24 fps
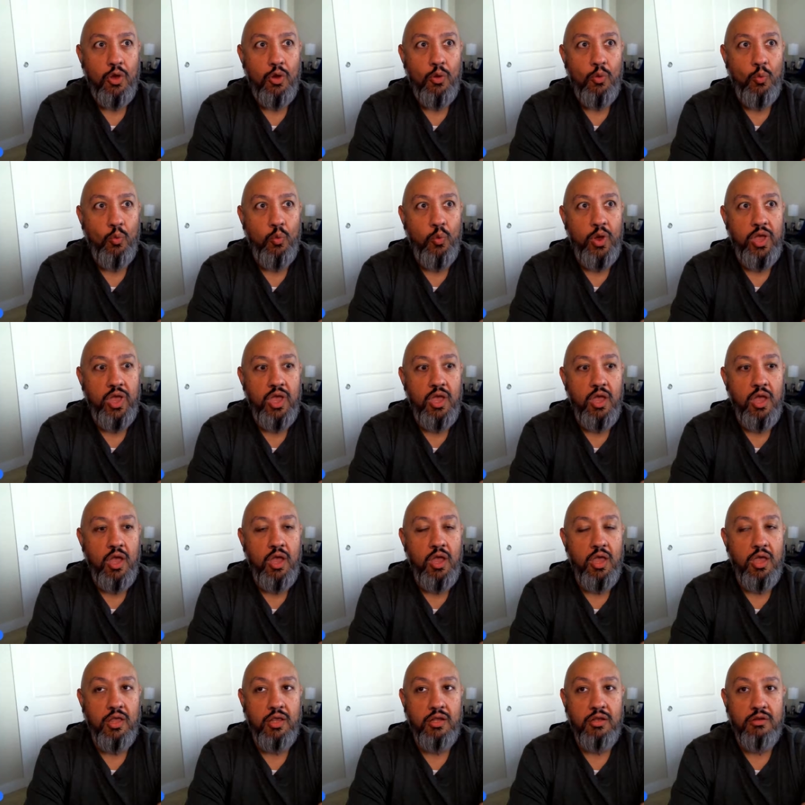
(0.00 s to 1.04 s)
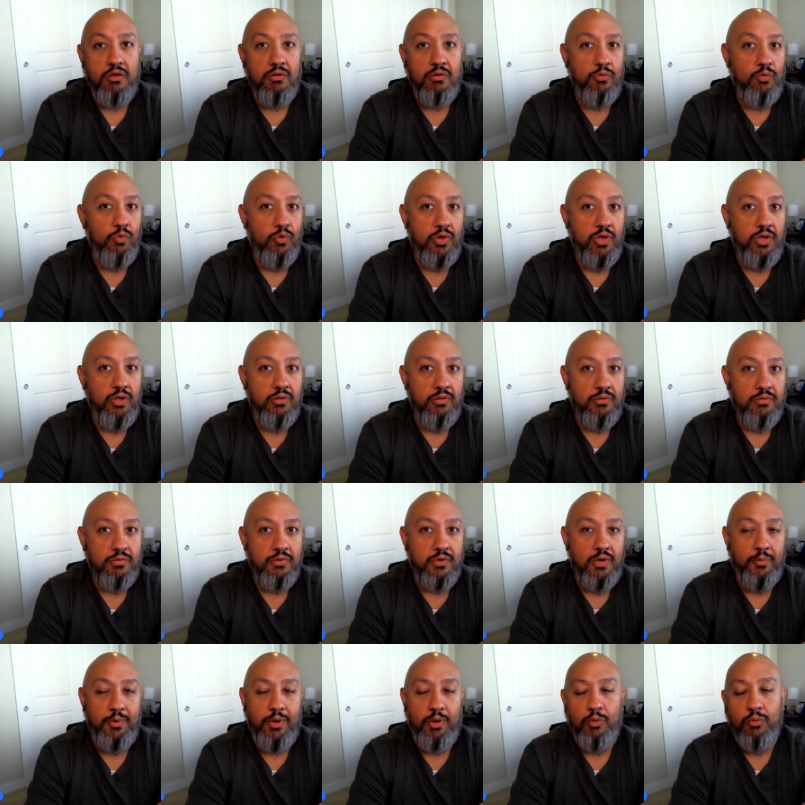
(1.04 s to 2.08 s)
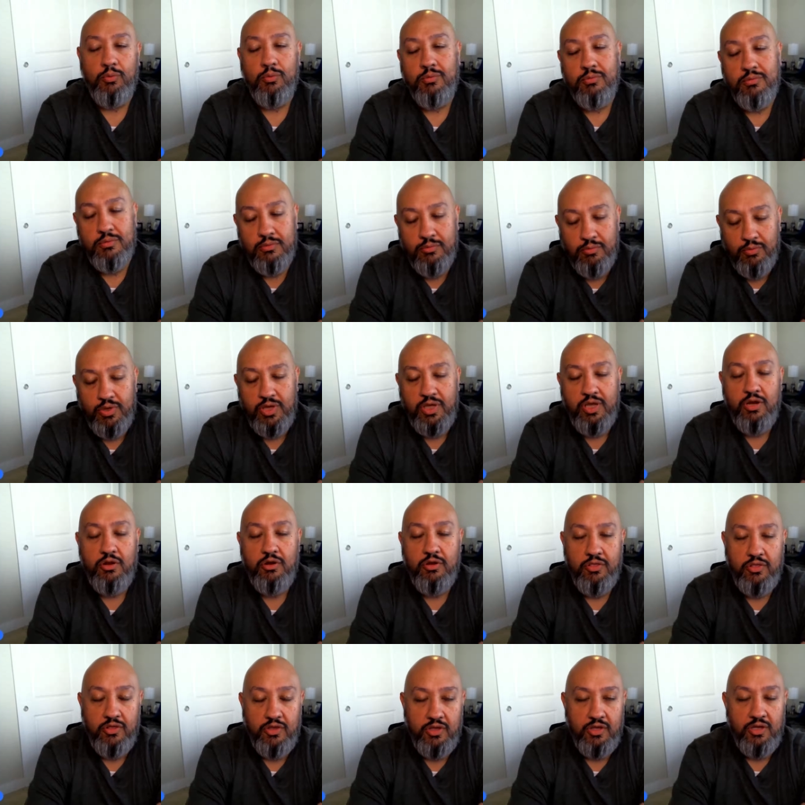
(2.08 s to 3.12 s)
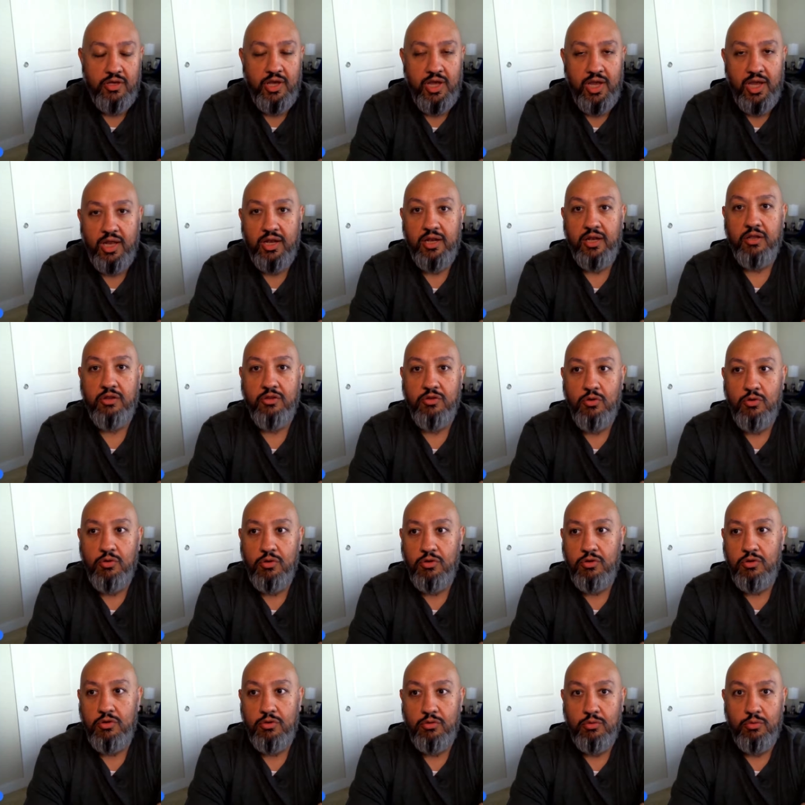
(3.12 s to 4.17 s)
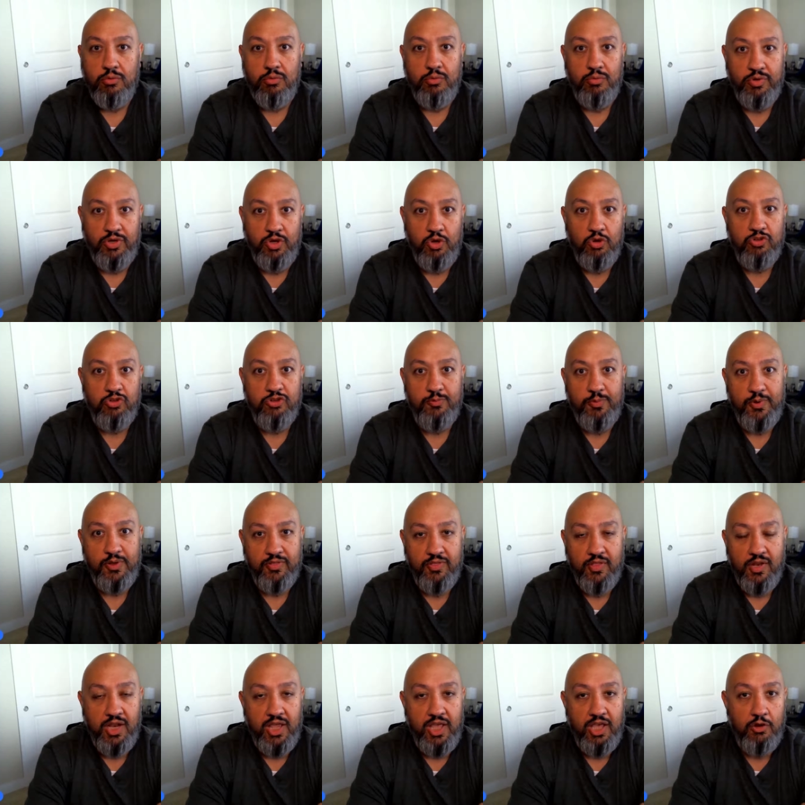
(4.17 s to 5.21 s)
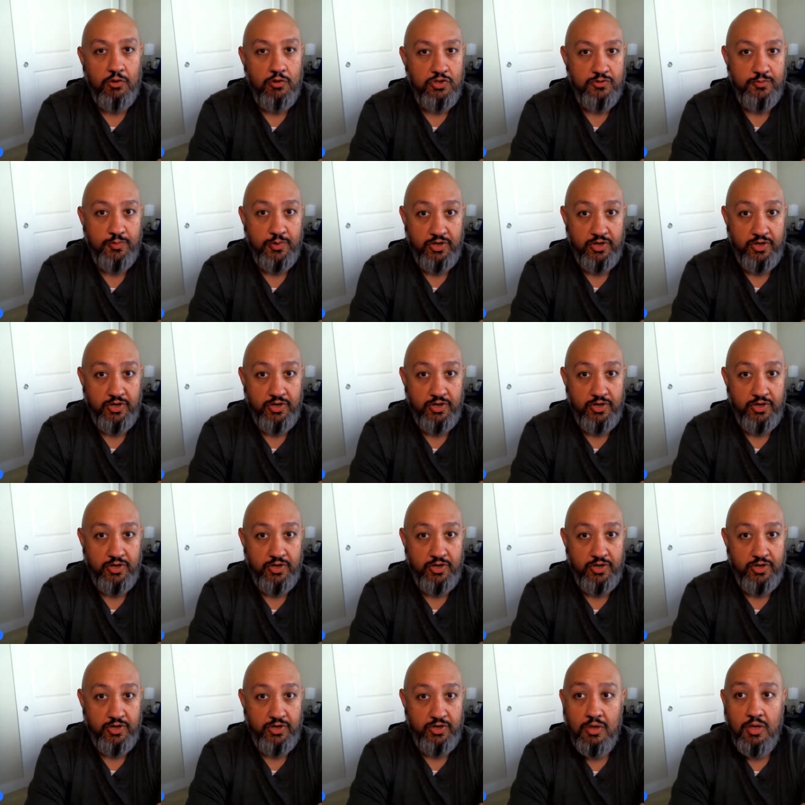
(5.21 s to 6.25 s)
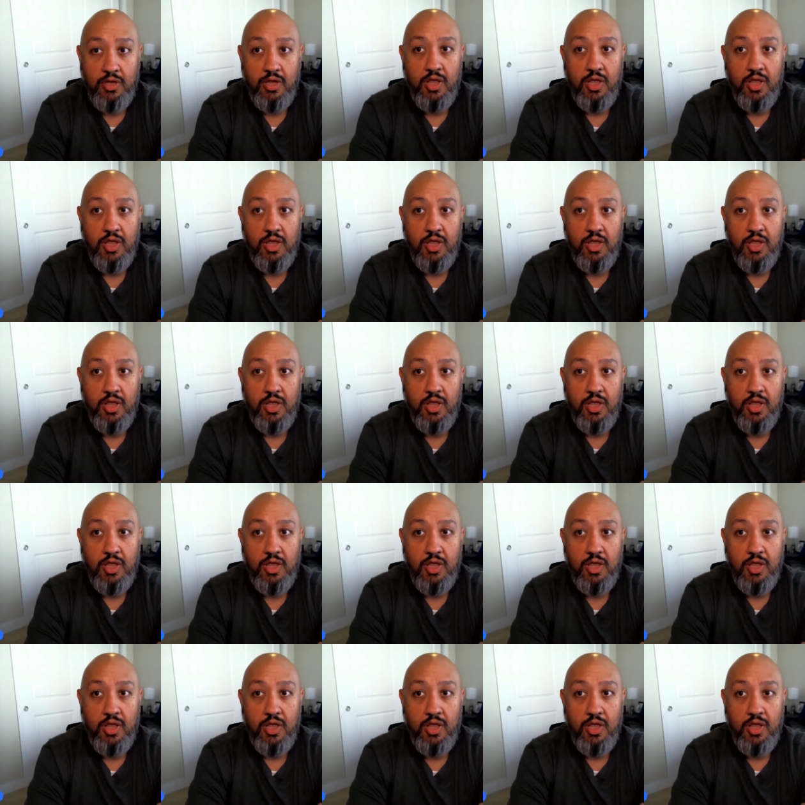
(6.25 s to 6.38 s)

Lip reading: I mean, we hear the anecdotal, we don't speak the language, but it's true.